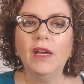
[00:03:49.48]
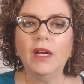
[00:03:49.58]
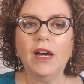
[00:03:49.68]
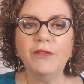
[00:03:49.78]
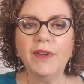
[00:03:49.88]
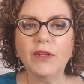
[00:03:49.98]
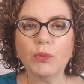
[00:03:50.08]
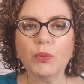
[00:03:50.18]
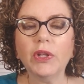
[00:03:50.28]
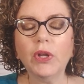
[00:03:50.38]
I found a
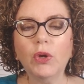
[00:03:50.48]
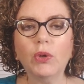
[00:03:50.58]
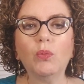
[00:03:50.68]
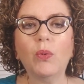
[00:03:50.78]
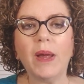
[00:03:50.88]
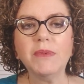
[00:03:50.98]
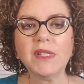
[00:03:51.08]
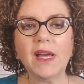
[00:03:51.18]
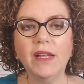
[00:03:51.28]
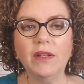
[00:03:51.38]
really good
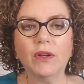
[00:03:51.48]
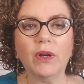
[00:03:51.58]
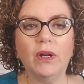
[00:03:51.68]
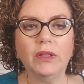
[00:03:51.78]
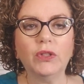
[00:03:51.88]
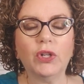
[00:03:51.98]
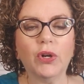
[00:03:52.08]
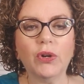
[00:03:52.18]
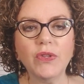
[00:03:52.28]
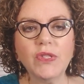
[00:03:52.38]
website called
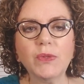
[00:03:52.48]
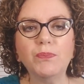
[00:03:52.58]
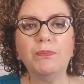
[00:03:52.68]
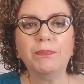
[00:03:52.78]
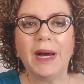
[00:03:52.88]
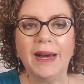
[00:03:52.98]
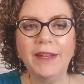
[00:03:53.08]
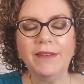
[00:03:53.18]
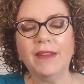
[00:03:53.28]
CurlSpot,